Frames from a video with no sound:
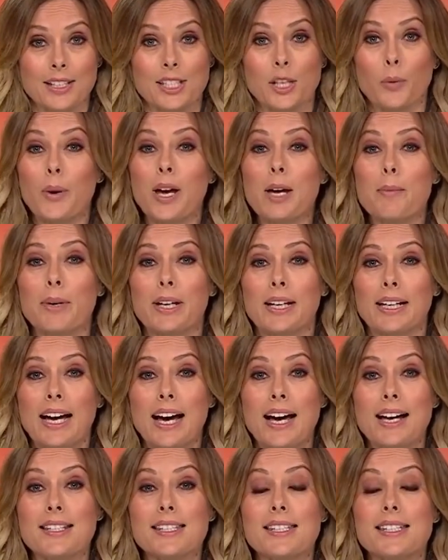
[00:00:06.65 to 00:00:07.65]
So we're
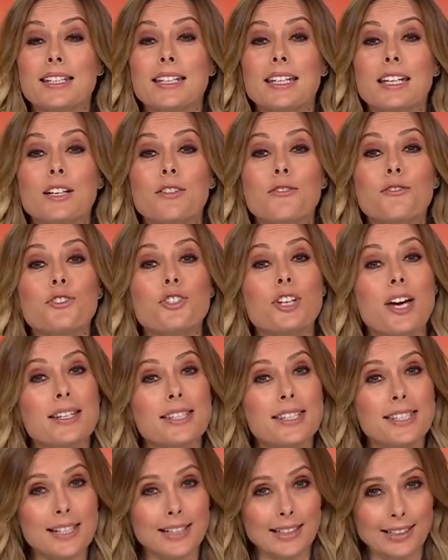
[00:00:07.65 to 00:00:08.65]
being asked to give
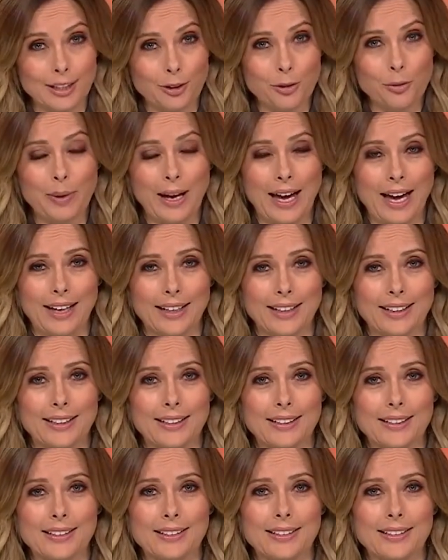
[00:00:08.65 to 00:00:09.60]
just a little back.